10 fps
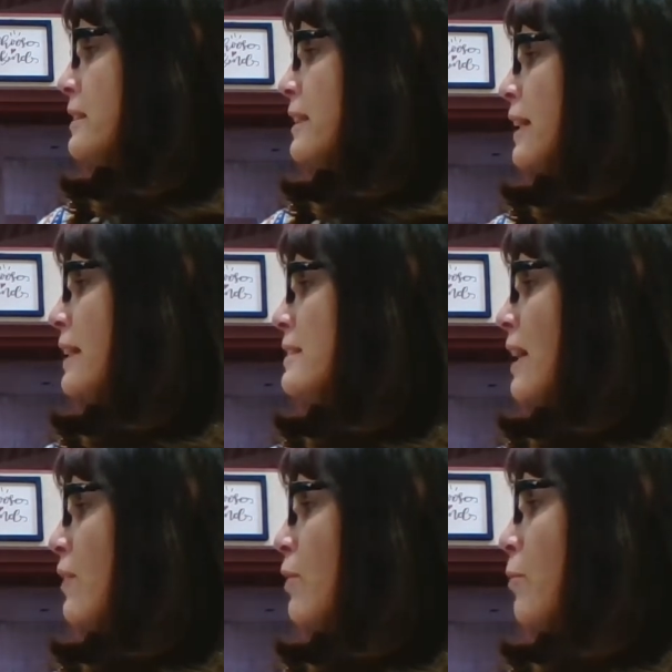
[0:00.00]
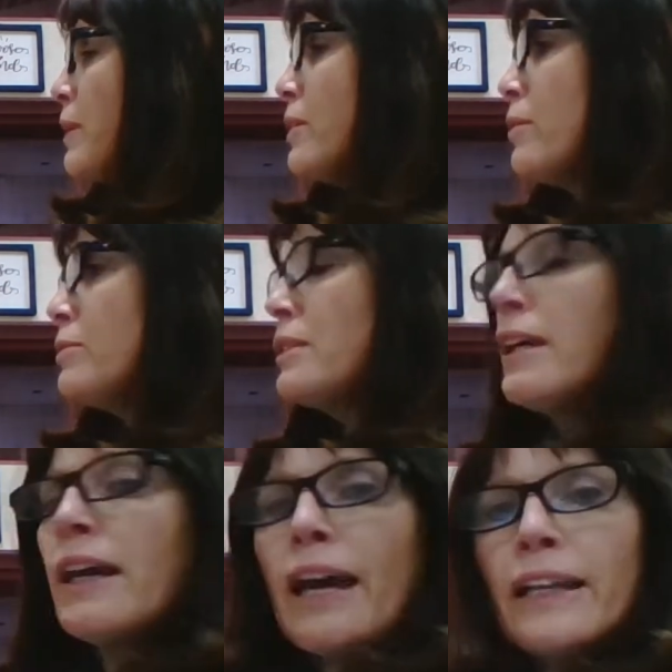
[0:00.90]
gaze out the windows
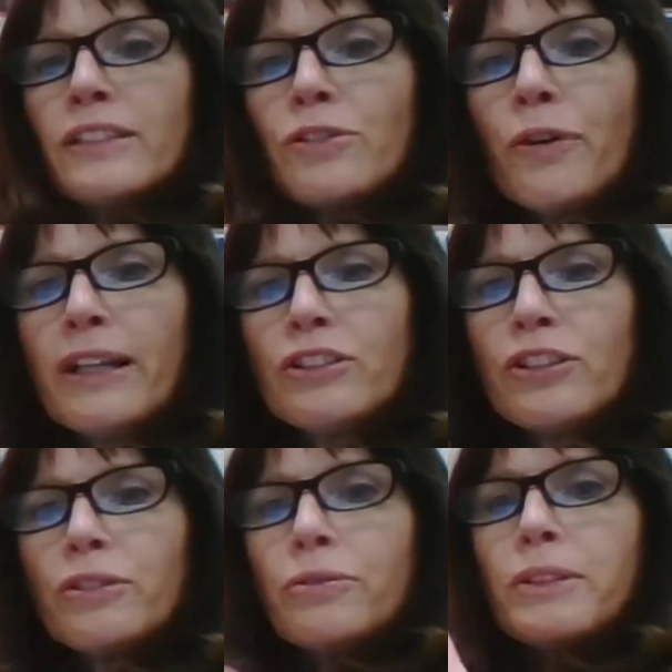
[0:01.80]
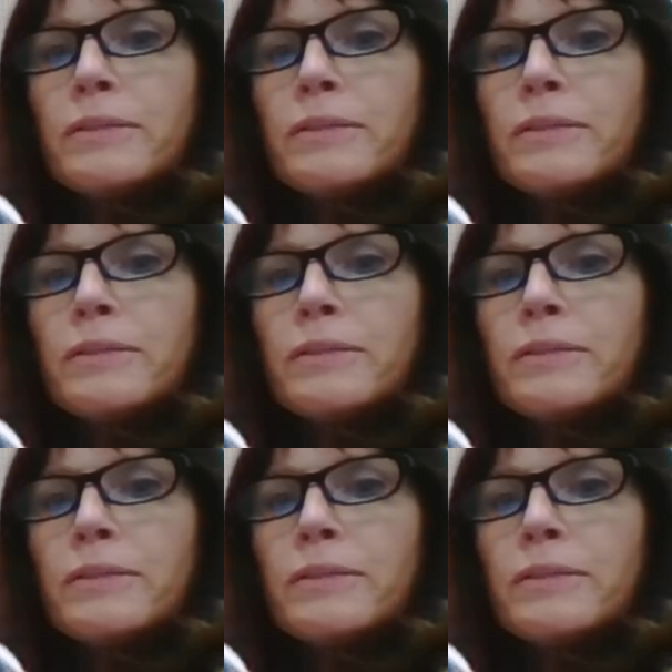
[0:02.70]
at his grandchildren.